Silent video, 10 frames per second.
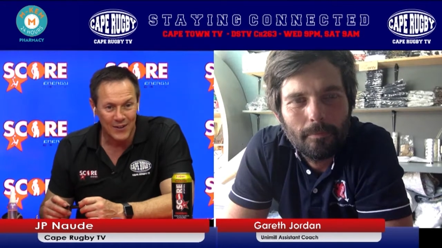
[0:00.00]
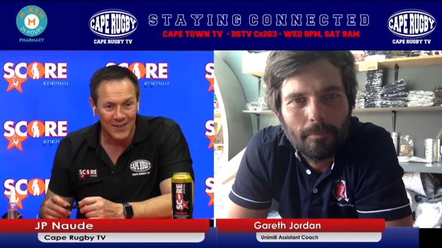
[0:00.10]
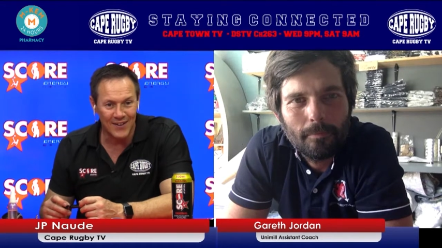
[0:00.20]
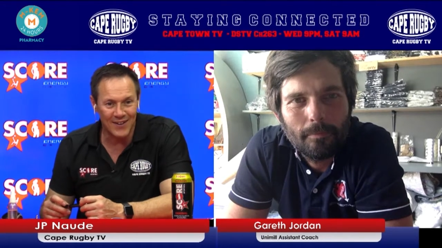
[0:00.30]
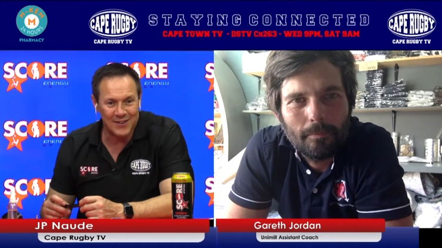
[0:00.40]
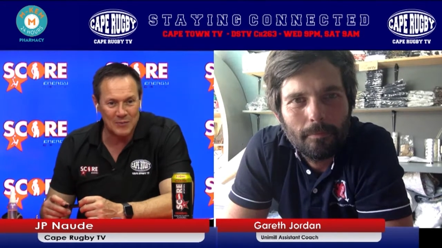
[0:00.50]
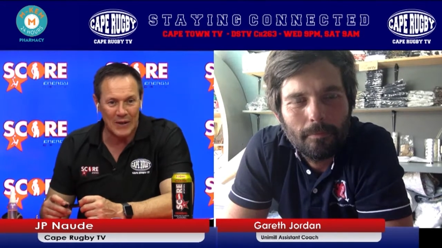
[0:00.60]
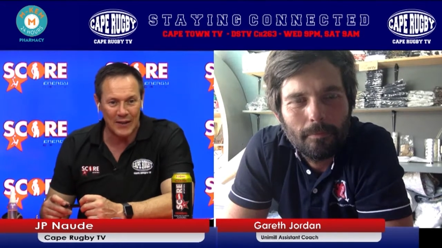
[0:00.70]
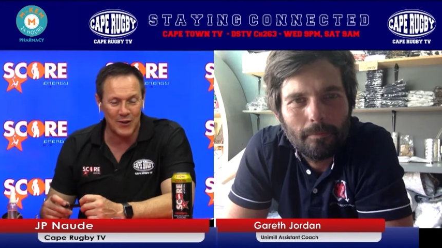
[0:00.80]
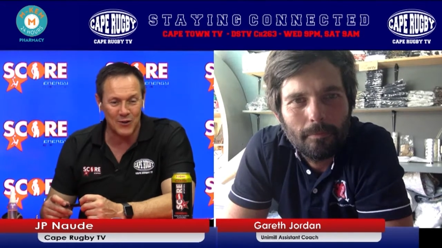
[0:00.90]
Speaker 1: Um,
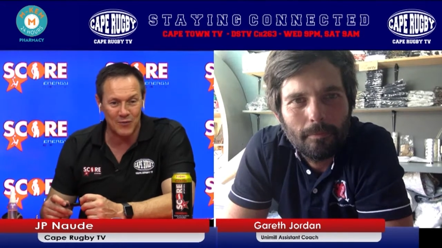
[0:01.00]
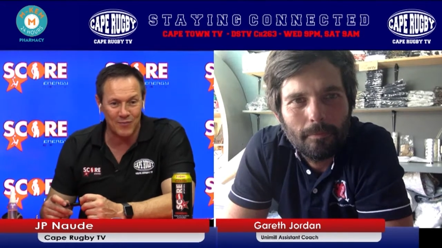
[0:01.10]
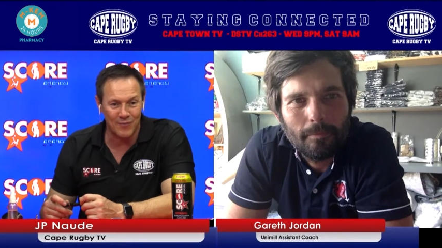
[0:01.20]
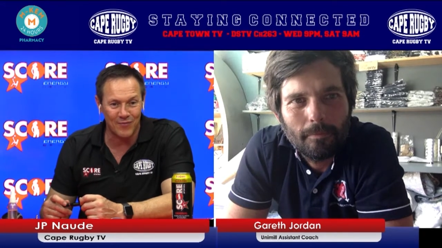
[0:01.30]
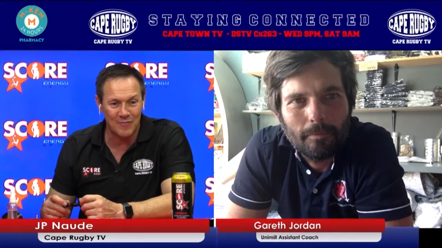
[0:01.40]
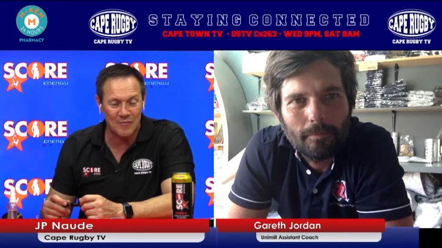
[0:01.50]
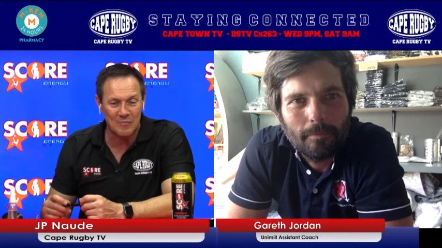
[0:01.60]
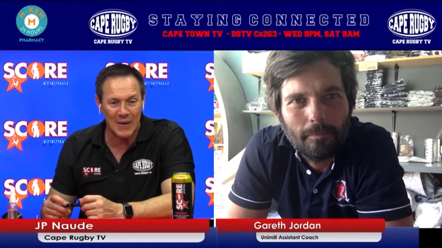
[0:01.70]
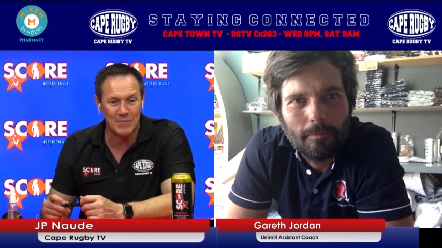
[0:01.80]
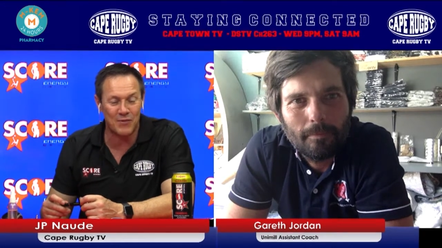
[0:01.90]
and then
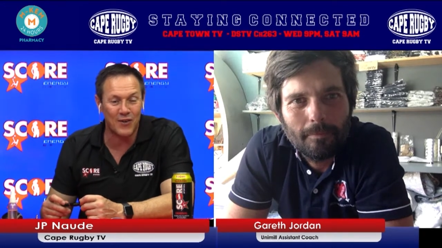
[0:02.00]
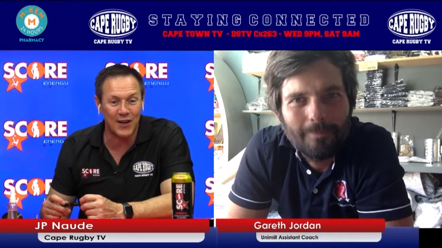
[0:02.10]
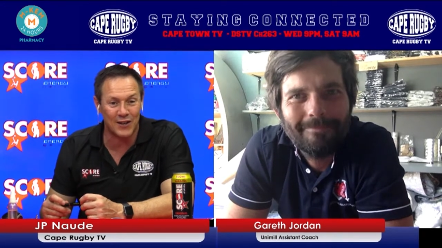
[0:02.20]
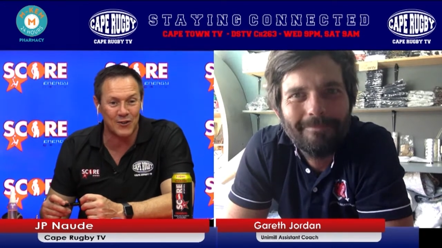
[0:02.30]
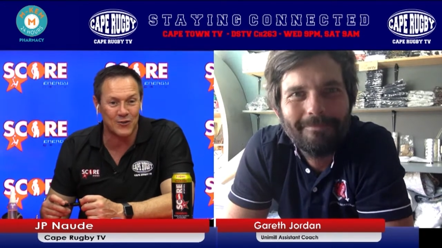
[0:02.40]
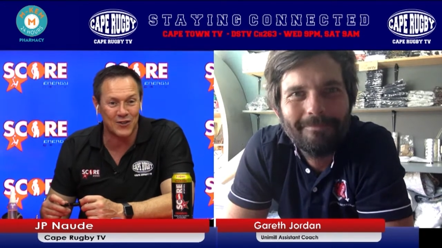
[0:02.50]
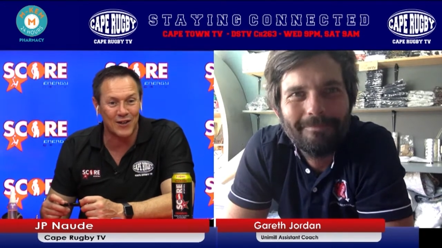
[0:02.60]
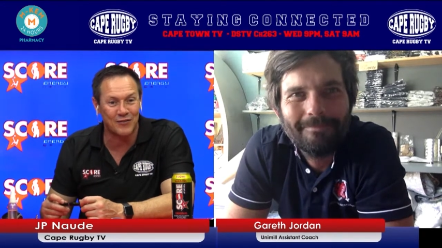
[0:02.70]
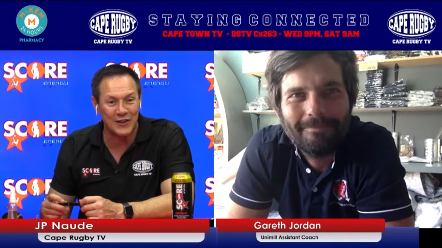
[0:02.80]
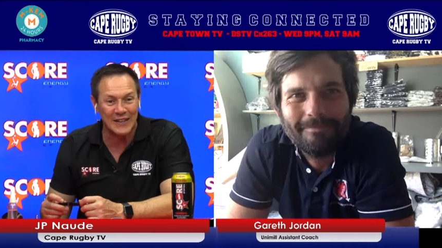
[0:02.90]
maybe finding
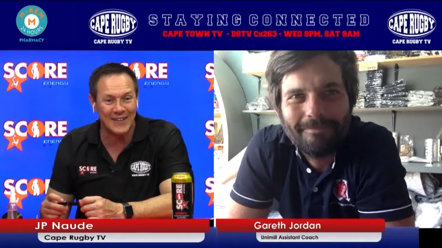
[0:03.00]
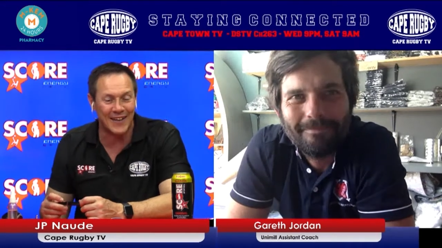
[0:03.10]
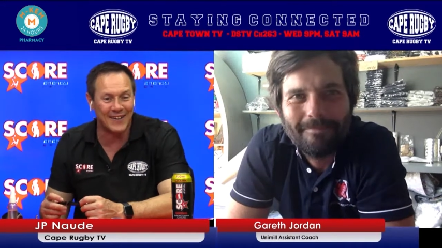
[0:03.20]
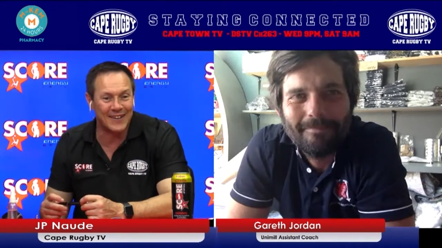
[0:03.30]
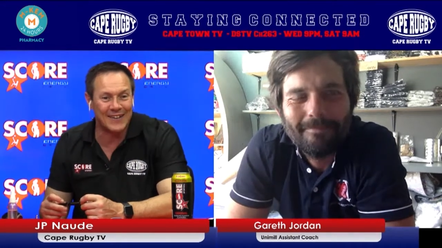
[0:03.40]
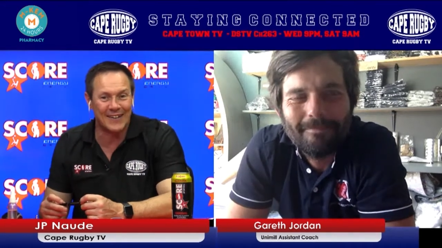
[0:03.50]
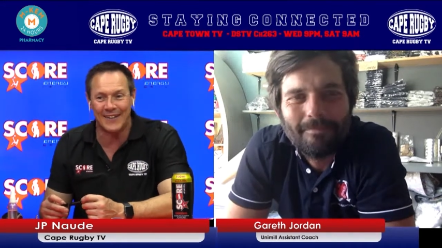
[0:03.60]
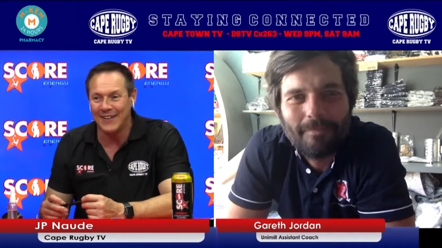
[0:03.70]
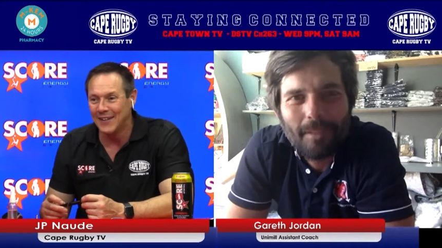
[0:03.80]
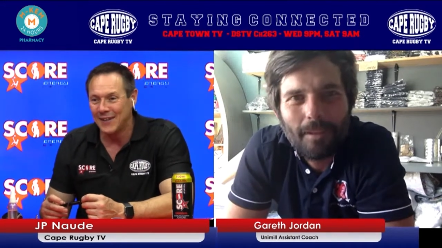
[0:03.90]
yourself in that, uh,
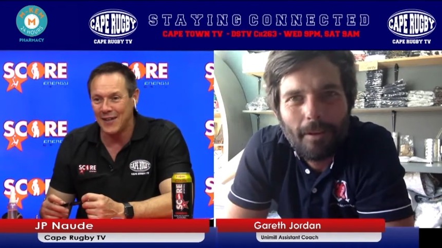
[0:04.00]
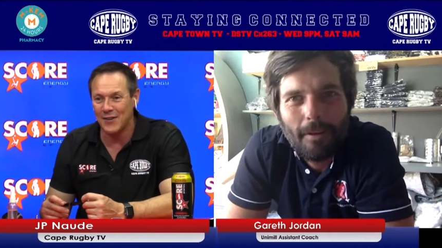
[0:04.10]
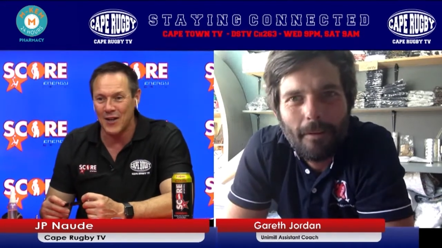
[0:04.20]
in